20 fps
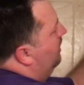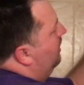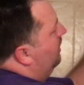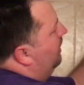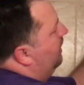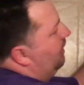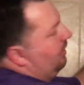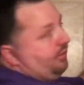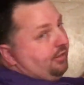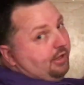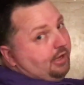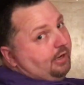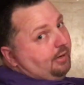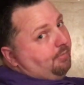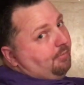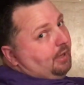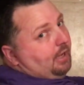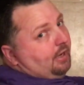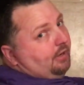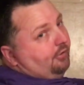I don't think
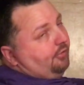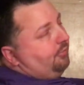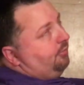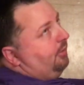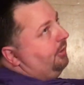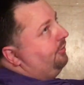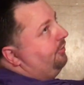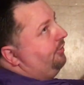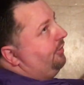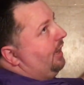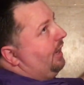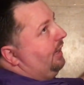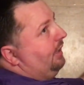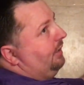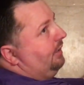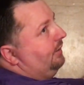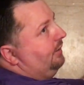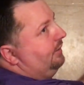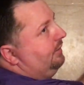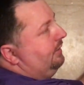it matters which side
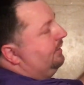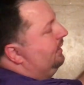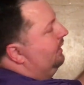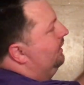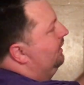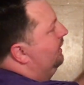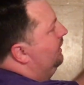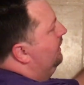of this